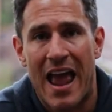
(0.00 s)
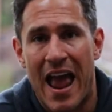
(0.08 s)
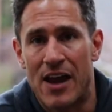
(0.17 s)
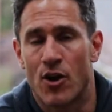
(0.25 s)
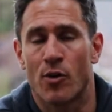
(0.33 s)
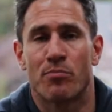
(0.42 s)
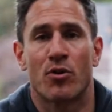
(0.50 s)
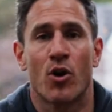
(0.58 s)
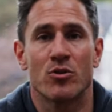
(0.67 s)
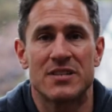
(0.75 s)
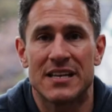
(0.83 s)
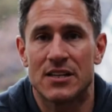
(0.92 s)
and her
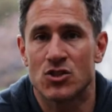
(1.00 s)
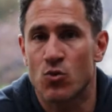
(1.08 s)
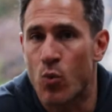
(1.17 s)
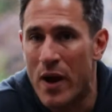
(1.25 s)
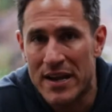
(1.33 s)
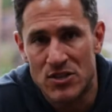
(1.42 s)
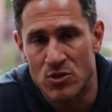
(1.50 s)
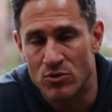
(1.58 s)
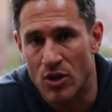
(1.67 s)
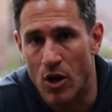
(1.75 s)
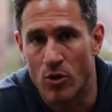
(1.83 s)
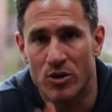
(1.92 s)
protein is way
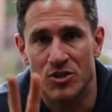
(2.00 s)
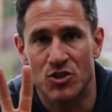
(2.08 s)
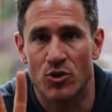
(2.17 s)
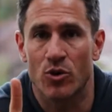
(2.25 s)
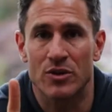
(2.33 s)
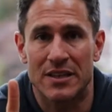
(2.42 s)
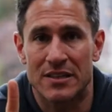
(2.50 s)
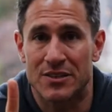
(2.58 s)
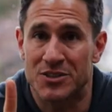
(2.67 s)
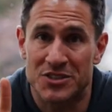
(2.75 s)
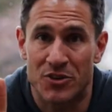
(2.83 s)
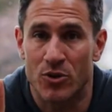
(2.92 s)
too low because
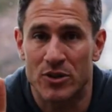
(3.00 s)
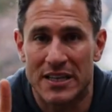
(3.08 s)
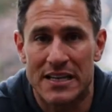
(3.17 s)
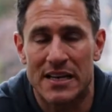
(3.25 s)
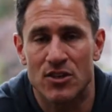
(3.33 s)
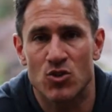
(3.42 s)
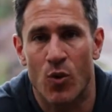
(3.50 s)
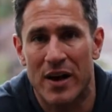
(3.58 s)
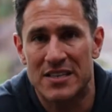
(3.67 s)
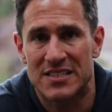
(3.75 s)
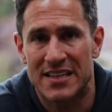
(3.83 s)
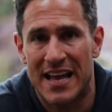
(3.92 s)
they're only eating
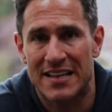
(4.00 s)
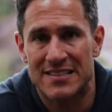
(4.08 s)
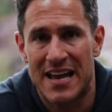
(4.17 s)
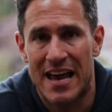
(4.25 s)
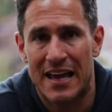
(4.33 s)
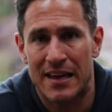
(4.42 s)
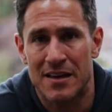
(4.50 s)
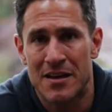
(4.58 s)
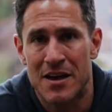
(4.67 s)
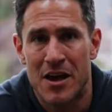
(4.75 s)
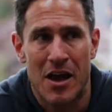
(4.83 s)
twice in that day.